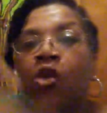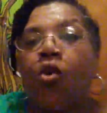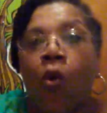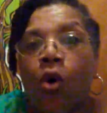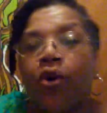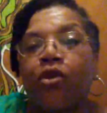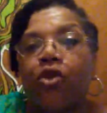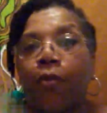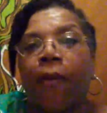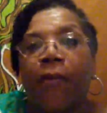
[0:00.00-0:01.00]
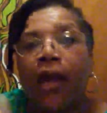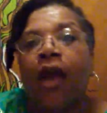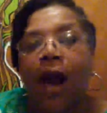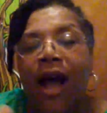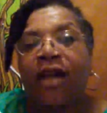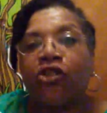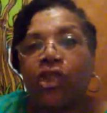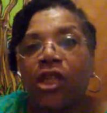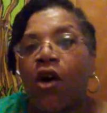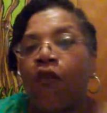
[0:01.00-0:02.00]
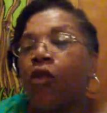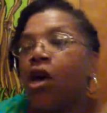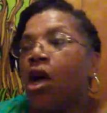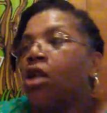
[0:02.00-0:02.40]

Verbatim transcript: in order to prepare ourselves